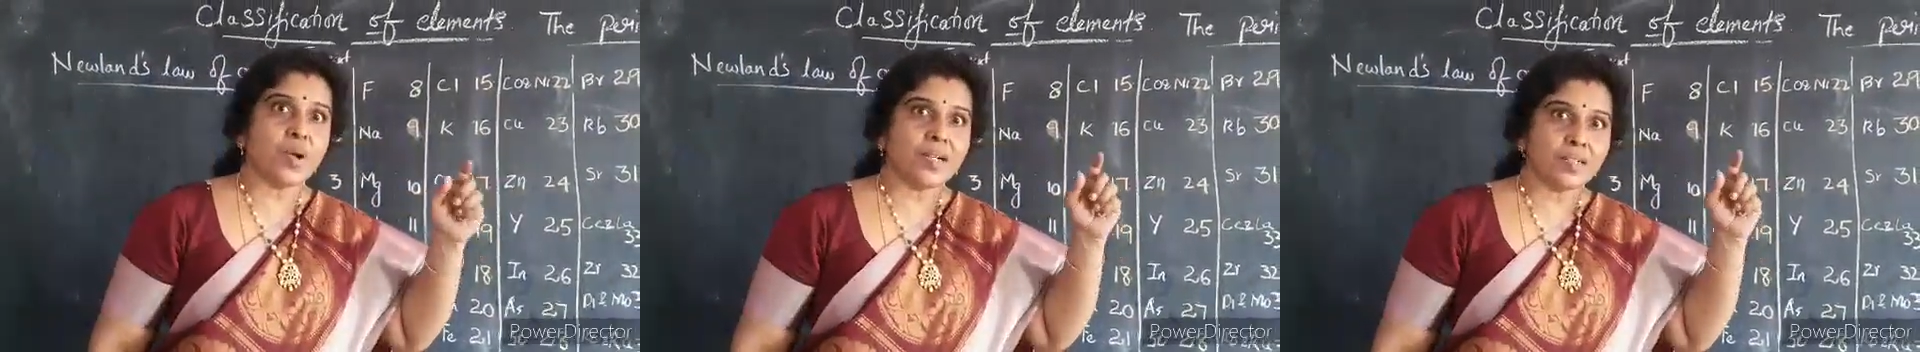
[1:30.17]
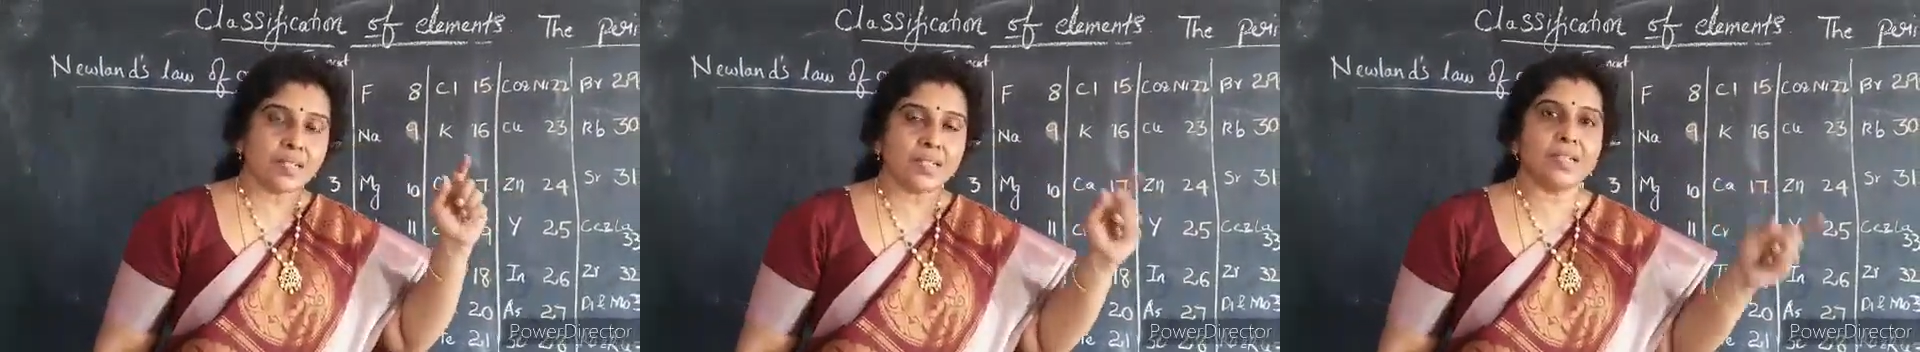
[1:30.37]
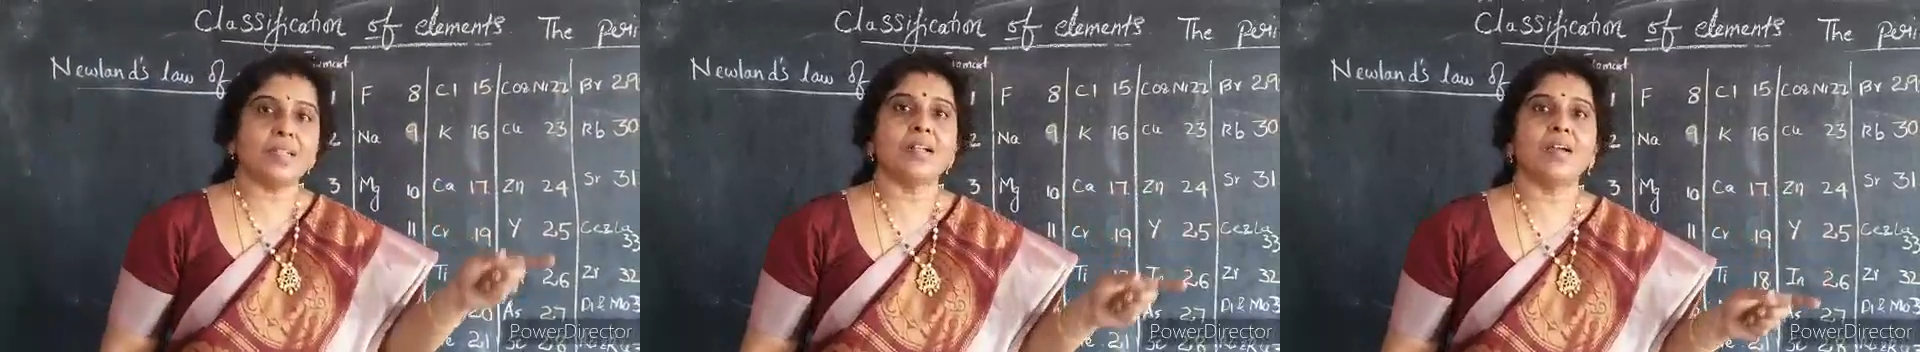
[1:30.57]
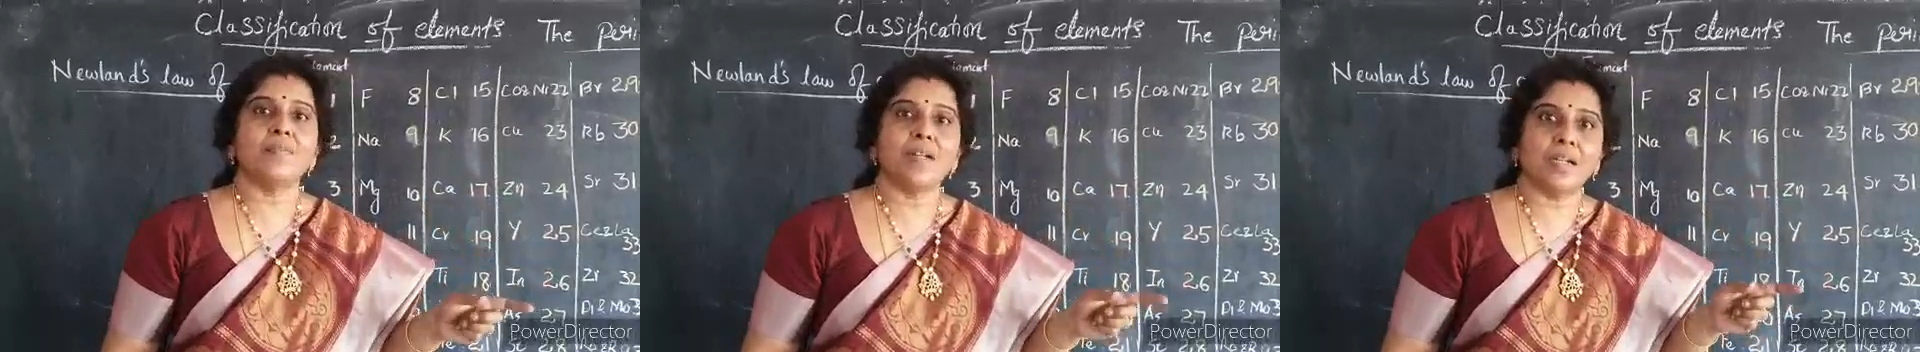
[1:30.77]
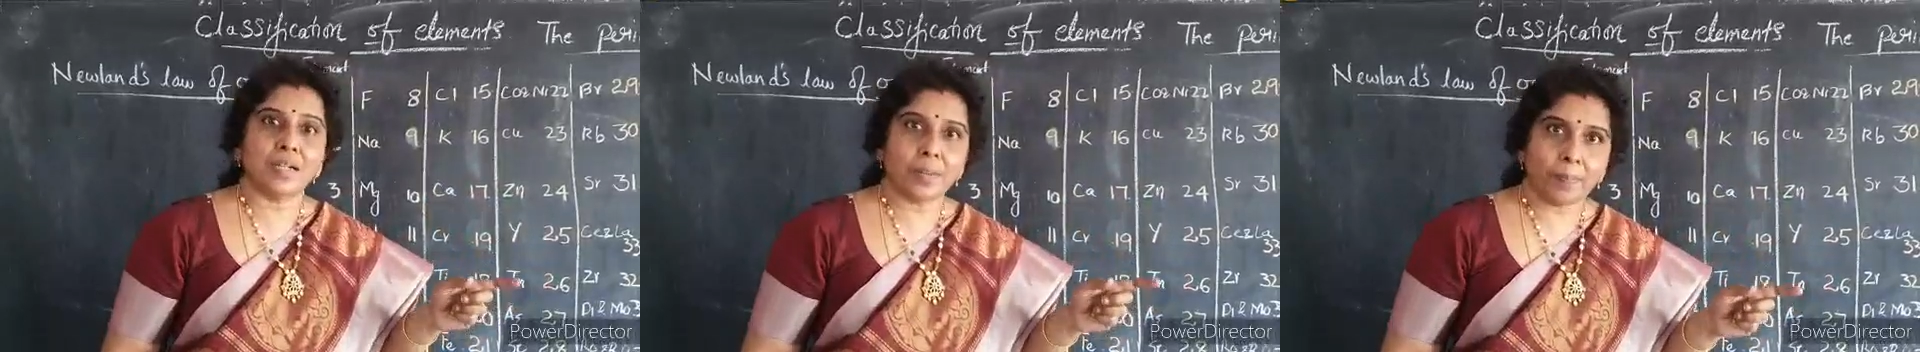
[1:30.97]
Once again I
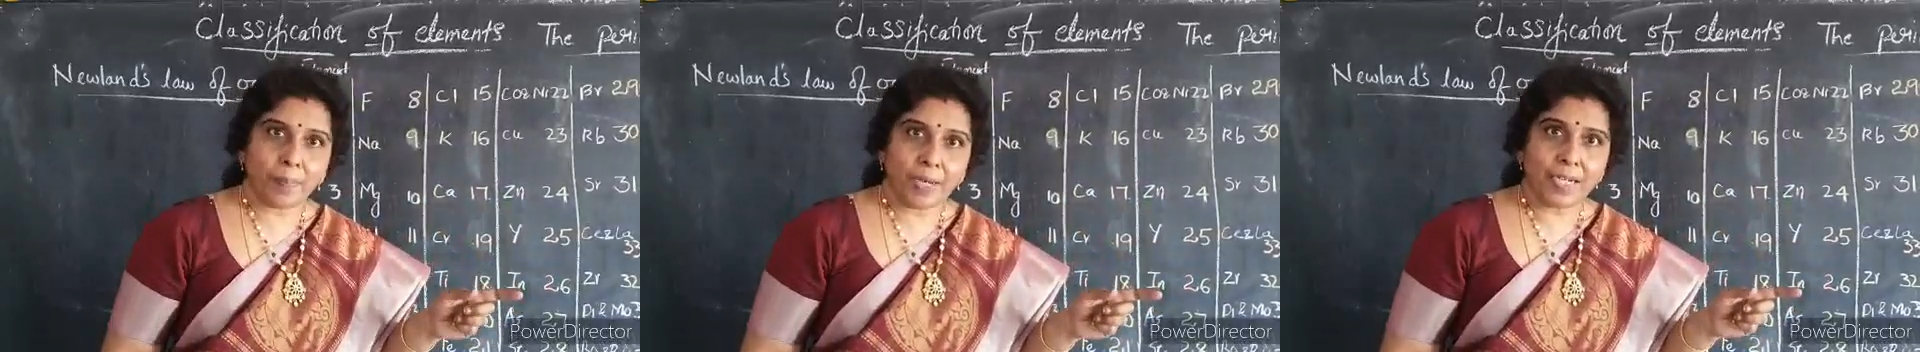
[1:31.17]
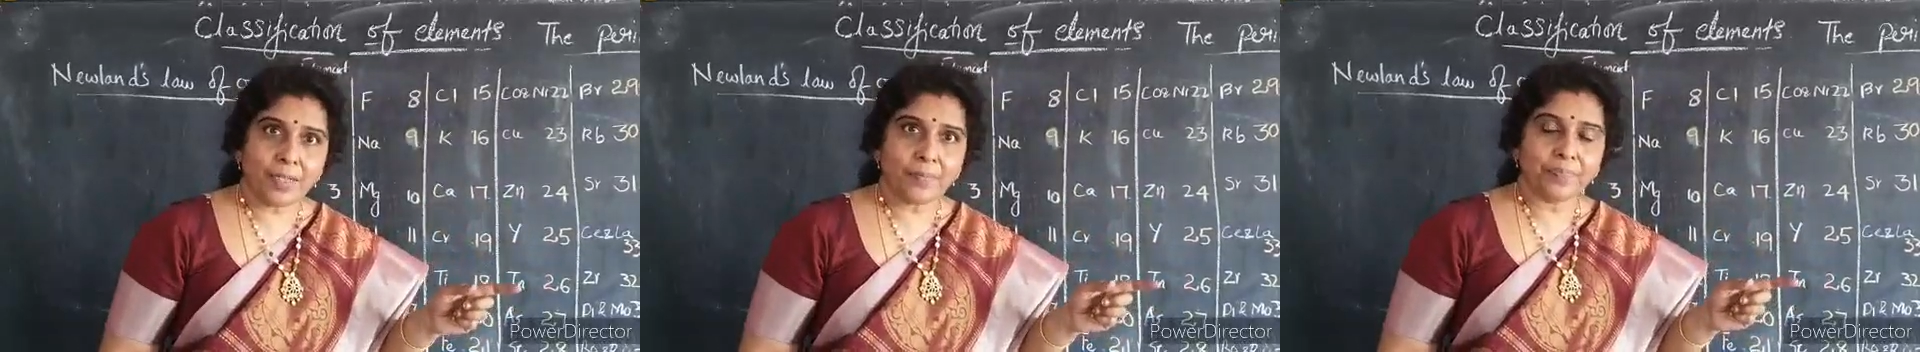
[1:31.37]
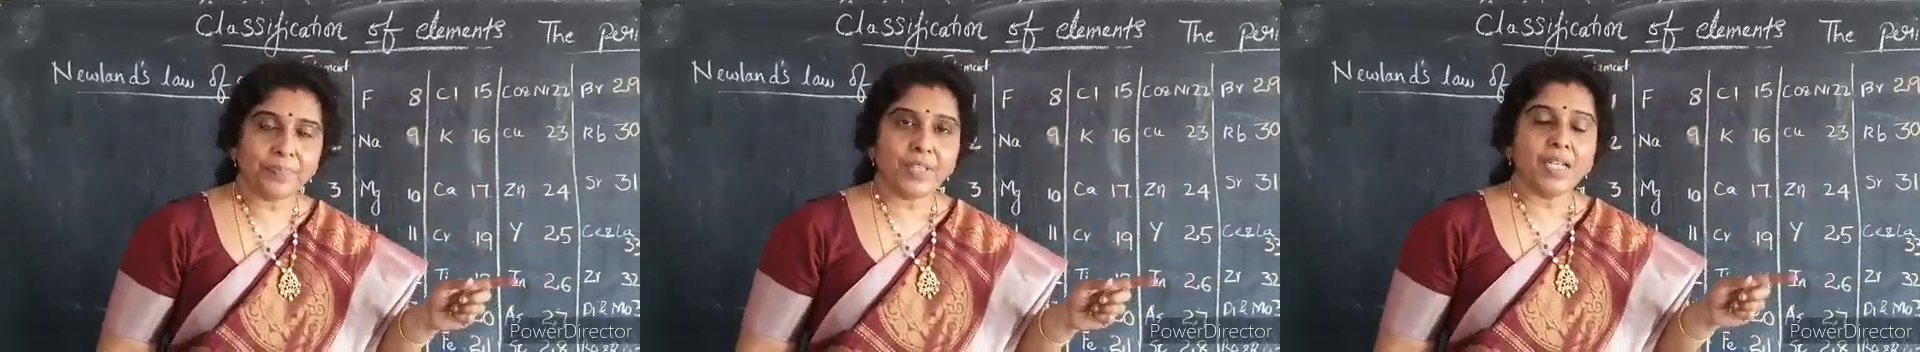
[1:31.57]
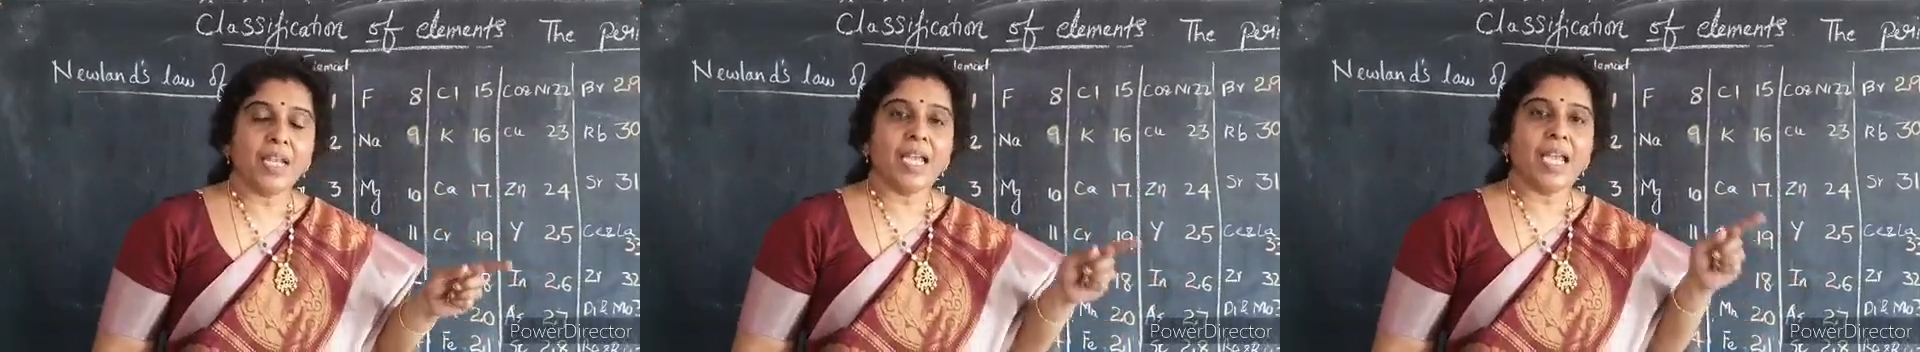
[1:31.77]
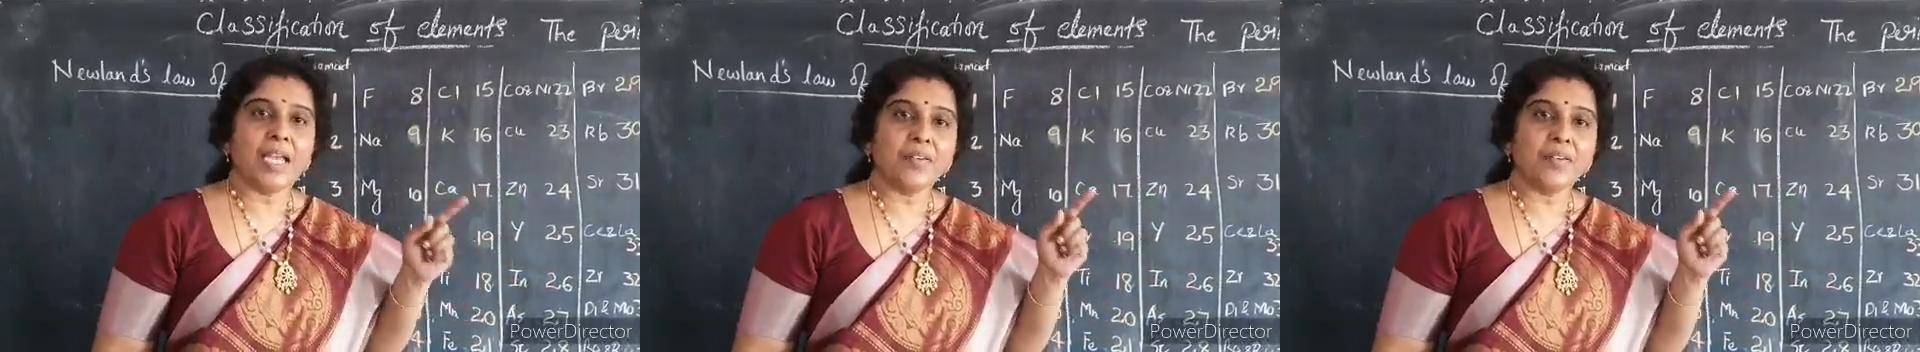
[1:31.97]
will repeat.